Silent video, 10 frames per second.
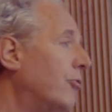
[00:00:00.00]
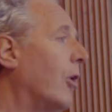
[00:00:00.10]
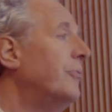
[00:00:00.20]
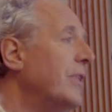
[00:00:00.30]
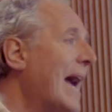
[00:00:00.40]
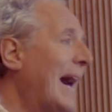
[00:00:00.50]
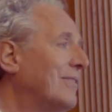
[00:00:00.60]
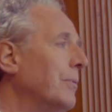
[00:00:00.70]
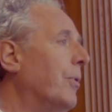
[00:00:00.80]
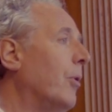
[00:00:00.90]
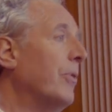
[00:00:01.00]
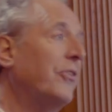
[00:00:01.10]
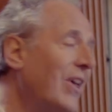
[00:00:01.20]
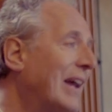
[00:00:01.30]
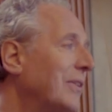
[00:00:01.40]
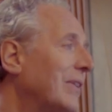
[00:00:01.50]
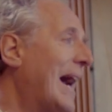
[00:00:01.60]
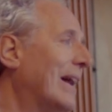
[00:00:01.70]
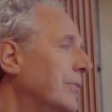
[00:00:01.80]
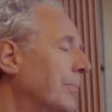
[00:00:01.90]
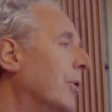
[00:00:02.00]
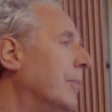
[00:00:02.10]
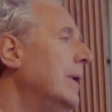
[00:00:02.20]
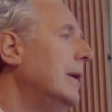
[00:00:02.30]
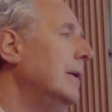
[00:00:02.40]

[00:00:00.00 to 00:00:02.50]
dropped the atom bomb, the second atom bomb,